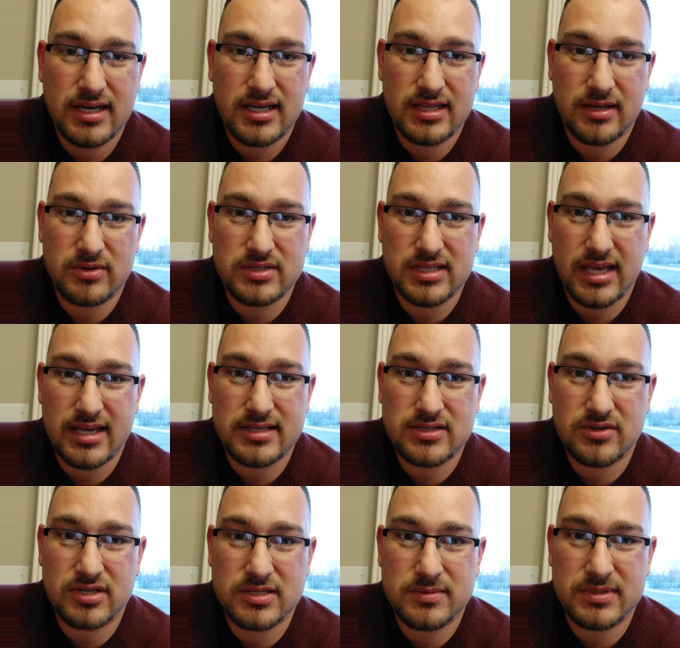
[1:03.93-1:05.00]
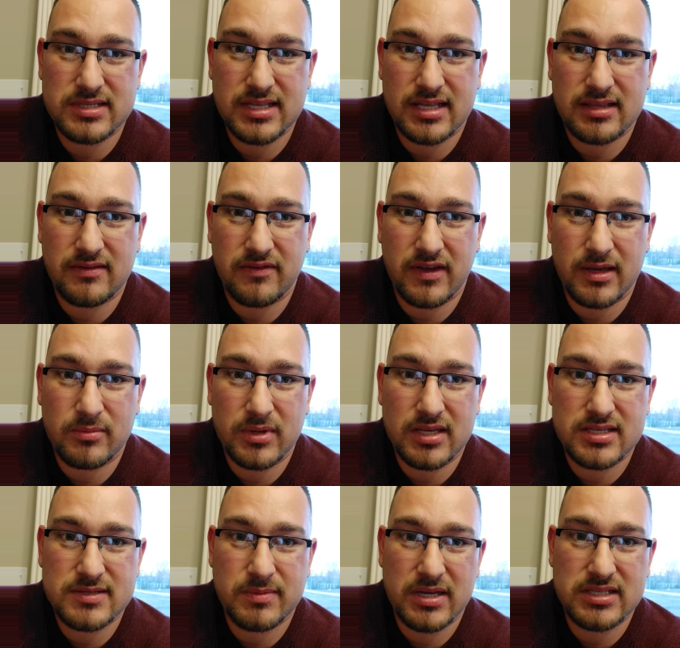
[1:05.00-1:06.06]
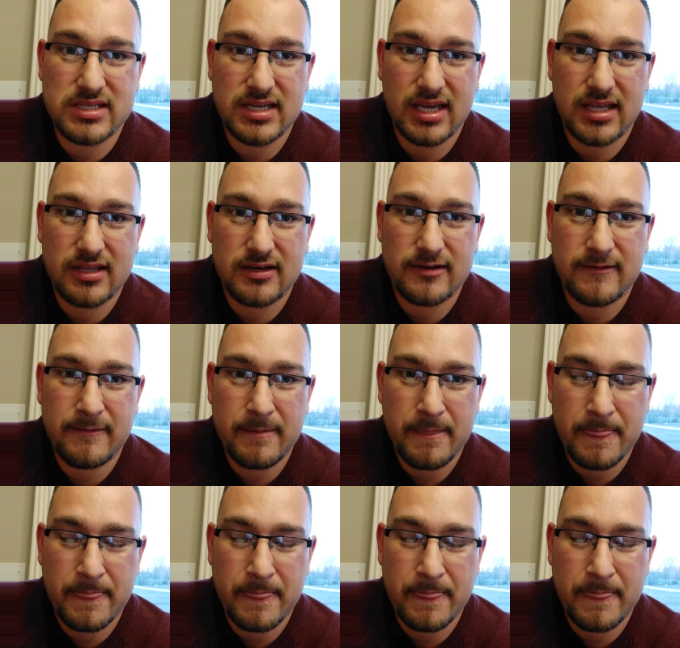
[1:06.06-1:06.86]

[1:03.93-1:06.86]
And that was the last Christmas that the family spent together.